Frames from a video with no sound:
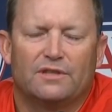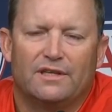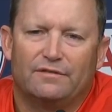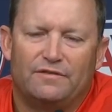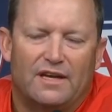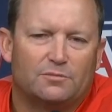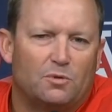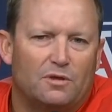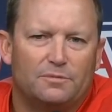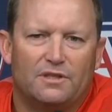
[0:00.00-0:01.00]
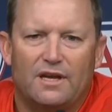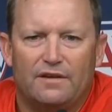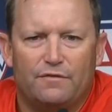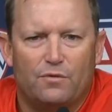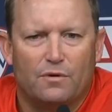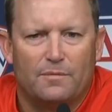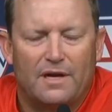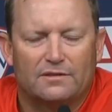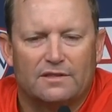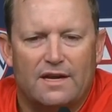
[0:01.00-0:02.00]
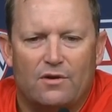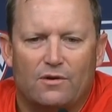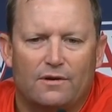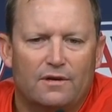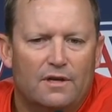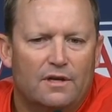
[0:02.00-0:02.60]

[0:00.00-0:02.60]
Again, fastball up to 94 miles an hour,